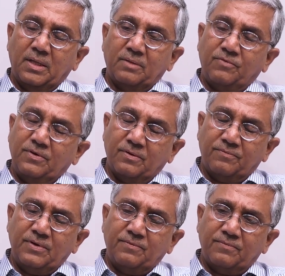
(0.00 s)
we
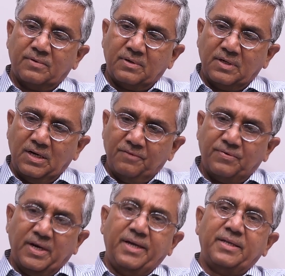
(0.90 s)
really
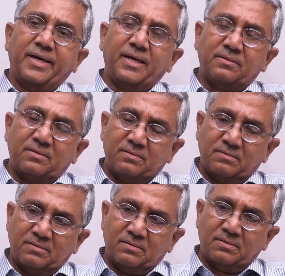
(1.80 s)
find that
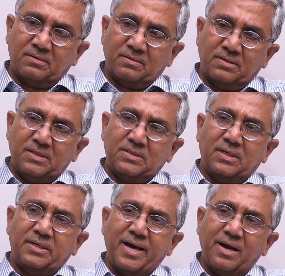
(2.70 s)
there is a
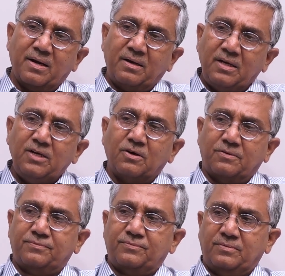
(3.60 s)
dire need
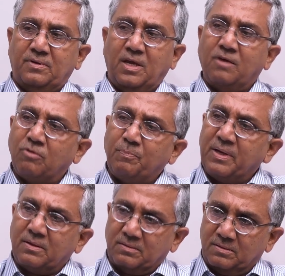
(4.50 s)
of
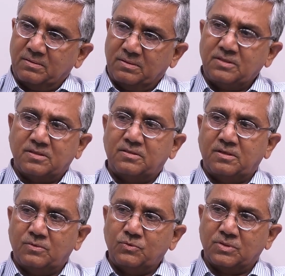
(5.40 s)
equipping these
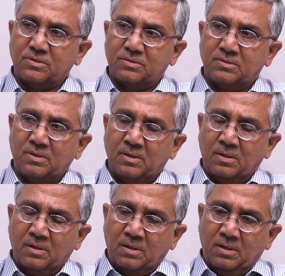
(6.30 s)
institutions.
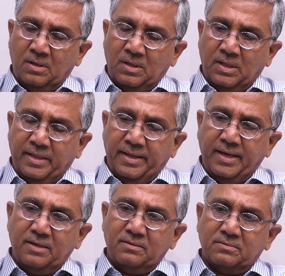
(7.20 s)

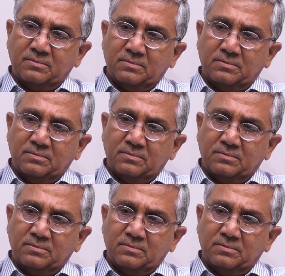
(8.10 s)
And